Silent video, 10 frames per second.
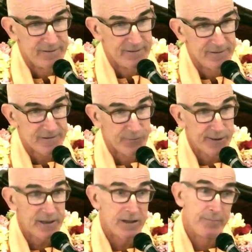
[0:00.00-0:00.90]
So we
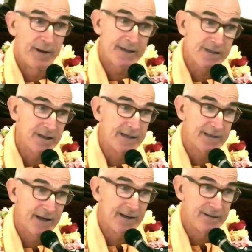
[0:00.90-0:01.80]
could lament like
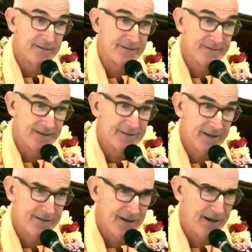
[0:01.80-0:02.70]
that.
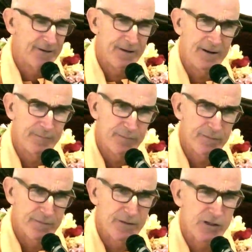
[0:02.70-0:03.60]
I'm
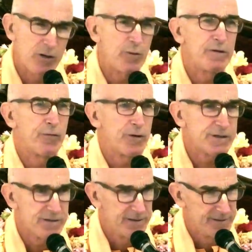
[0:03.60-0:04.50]
so
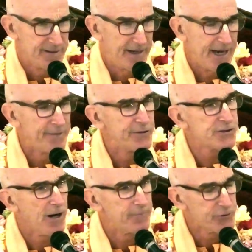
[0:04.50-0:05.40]
unfortunate. I had this
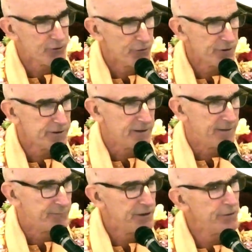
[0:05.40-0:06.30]
opportunity.
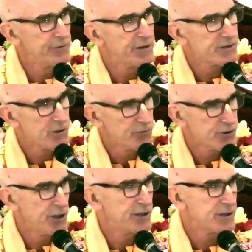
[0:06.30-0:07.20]
I'm here in the
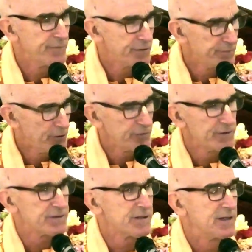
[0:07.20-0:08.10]
association of
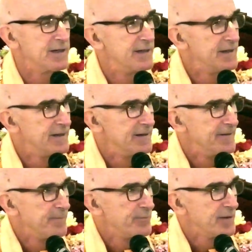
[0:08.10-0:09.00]
devotees.
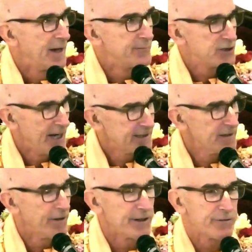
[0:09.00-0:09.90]
I'm chanting
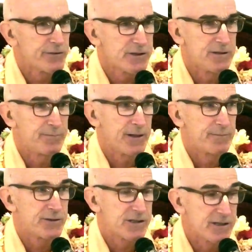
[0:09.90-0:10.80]
Hare Krishna, but I'm
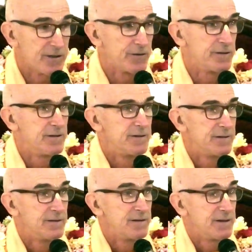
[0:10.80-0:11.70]
still
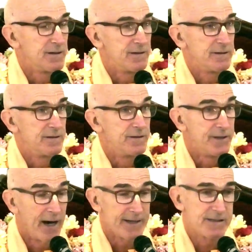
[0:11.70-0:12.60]

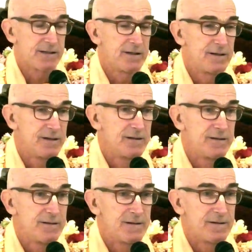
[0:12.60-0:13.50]
not
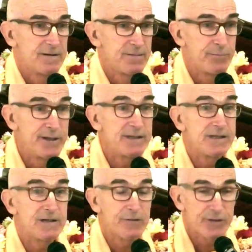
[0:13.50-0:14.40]

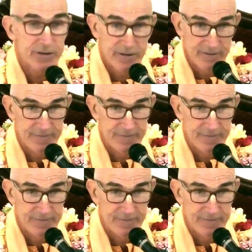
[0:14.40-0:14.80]
pleasing Krishna.